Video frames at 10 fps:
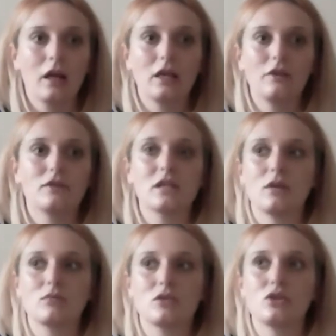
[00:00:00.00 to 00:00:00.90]
even
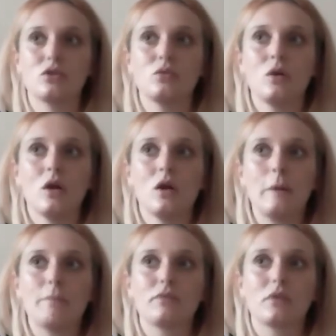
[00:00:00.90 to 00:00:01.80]
down to
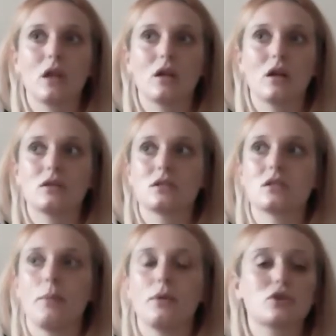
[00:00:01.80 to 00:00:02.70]

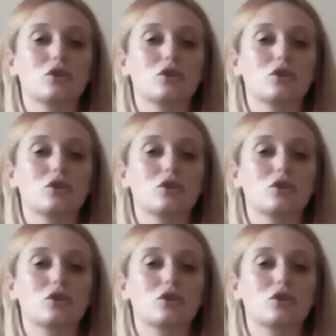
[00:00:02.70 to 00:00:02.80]
a person